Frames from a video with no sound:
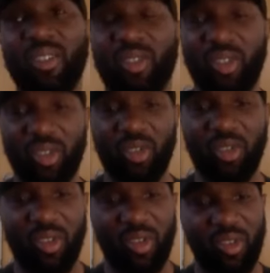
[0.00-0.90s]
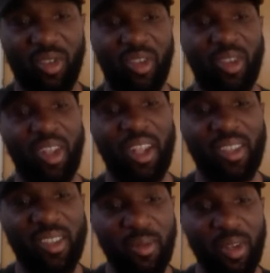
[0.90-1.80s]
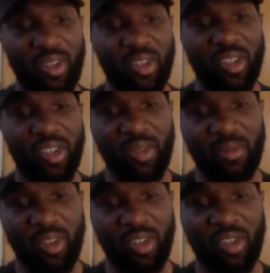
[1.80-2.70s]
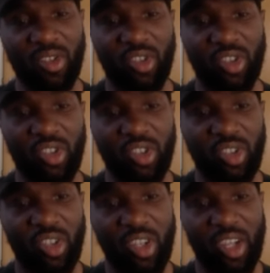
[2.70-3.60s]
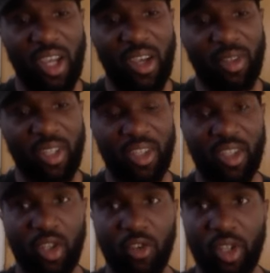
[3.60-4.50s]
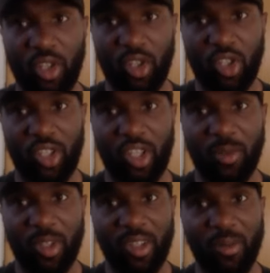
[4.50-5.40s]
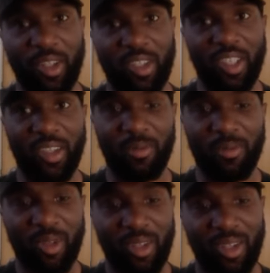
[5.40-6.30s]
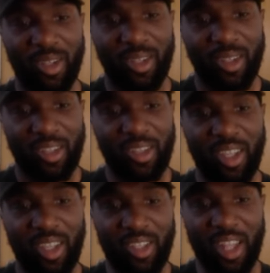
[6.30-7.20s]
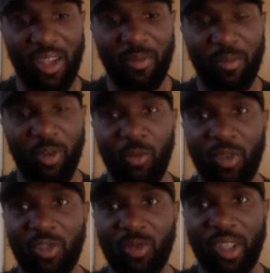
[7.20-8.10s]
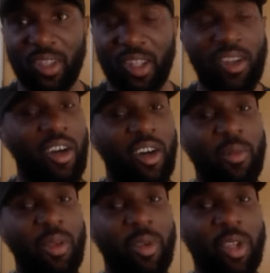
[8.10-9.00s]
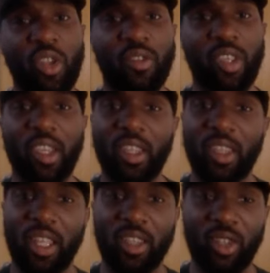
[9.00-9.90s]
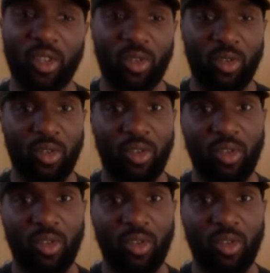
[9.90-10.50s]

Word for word: uh, you uh, know, similar to similar to Josh, I haven't had the career Josh has had, but similar to him, there's like moments where it's like, oh, maybe I should have taken that deal.